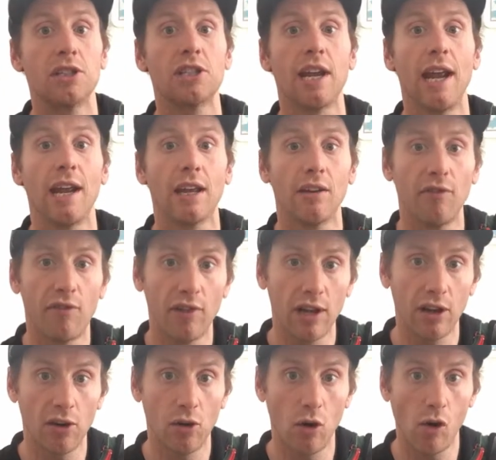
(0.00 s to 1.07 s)
Second
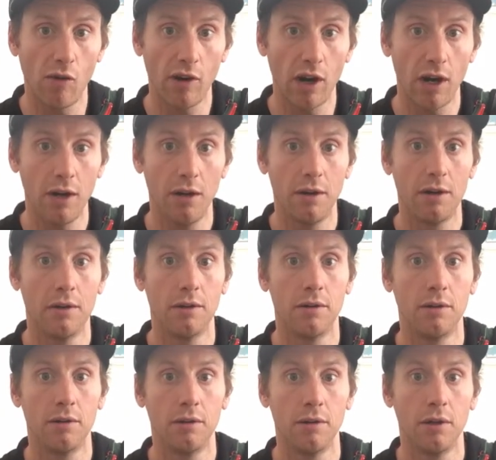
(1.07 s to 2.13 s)
finger over,
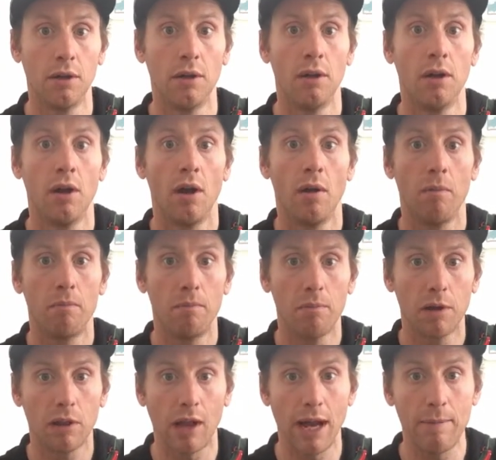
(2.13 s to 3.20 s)

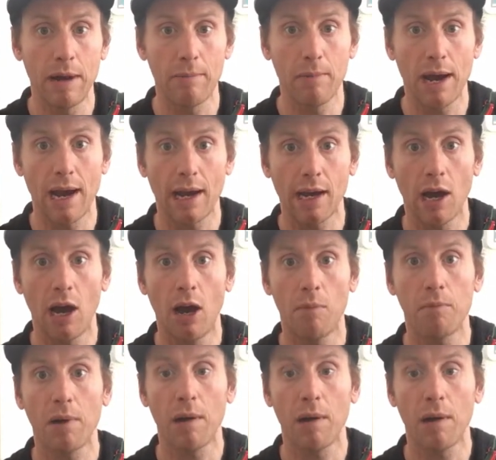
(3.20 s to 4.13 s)
climbing back up,